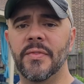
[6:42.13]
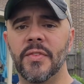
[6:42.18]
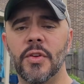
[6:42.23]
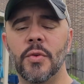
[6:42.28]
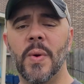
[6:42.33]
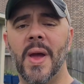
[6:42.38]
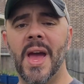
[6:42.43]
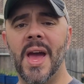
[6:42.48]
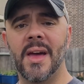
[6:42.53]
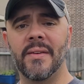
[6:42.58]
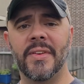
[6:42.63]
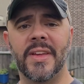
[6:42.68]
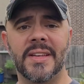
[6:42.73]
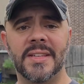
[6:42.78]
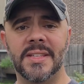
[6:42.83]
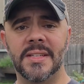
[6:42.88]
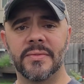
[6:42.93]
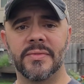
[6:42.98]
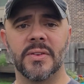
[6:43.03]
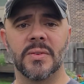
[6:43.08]
you have a
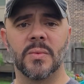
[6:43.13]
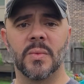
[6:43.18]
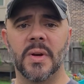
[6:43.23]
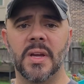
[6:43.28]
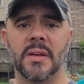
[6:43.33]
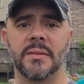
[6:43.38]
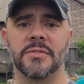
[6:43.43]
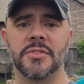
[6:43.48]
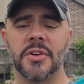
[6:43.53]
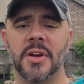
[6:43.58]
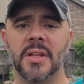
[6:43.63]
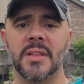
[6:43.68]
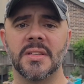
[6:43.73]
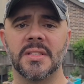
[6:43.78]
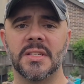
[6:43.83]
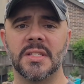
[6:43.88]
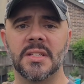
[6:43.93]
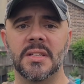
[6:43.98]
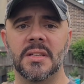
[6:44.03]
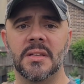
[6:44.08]
different way of
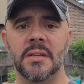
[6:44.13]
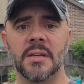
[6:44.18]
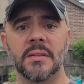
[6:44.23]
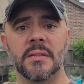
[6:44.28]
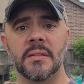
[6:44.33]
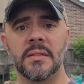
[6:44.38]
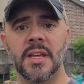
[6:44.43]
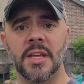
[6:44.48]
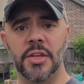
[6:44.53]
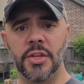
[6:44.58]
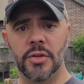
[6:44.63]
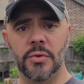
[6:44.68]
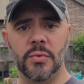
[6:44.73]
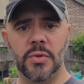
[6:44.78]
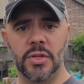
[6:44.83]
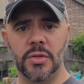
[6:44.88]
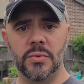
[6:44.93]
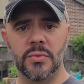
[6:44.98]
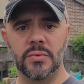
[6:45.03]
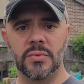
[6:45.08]
trellising that you
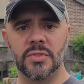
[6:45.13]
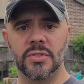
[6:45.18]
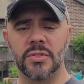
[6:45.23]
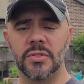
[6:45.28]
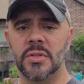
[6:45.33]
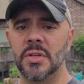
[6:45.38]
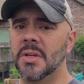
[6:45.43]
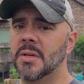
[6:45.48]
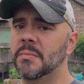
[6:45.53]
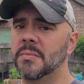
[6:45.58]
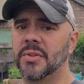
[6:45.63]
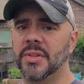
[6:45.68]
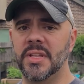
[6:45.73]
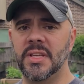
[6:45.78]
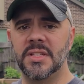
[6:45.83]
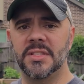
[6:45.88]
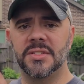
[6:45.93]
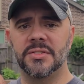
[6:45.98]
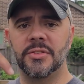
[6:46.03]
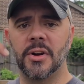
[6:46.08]
use,
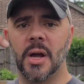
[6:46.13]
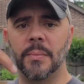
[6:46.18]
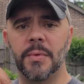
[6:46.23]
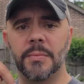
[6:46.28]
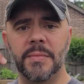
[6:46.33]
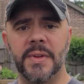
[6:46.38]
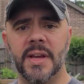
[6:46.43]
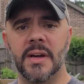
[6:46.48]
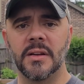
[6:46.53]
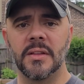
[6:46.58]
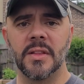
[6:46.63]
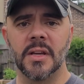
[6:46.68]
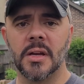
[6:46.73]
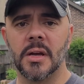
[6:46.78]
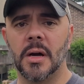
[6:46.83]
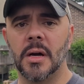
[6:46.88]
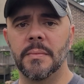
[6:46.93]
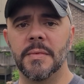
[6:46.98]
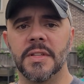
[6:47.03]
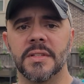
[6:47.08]
please drop them down in the
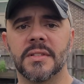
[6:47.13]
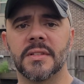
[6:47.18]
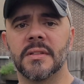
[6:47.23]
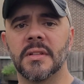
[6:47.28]
comments.